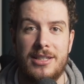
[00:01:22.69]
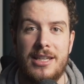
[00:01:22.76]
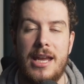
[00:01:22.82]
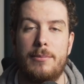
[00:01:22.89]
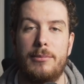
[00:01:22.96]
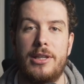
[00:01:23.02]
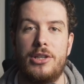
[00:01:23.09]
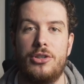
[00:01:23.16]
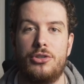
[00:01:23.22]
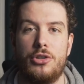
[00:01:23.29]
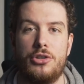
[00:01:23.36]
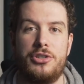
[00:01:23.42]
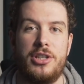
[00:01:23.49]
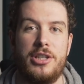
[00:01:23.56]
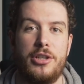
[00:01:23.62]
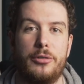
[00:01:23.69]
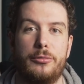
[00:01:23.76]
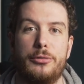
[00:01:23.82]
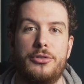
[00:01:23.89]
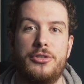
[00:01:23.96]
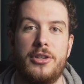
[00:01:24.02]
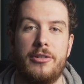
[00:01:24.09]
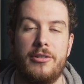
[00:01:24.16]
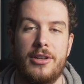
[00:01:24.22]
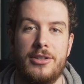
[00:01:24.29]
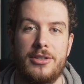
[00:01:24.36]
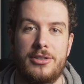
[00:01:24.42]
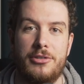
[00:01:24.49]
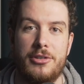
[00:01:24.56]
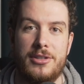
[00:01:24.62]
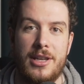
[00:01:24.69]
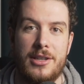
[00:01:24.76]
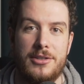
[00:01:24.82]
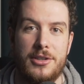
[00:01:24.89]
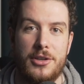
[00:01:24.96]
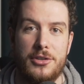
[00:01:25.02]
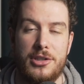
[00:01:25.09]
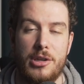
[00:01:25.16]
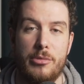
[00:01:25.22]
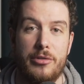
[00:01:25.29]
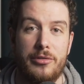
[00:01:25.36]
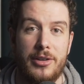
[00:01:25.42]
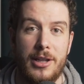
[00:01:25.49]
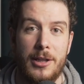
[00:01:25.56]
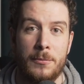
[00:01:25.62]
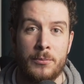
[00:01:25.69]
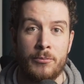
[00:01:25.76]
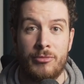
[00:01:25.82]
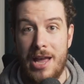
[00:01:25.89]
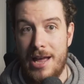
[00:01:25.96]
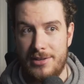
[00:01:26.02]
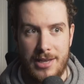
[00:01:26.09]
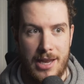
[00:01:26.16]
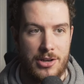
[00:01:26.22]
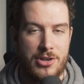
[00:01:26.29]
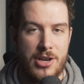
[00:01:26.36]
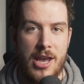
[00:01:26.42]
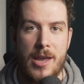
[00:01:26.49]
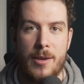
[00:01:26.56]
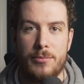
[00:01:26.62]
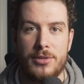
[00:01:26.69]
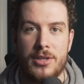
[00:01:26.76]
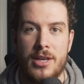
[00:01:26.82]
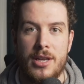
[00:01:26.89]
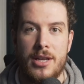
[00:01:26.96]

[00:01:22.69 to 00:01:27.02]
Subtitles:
namely Jorginho Rutter and Crescencio Somerville and Dan James,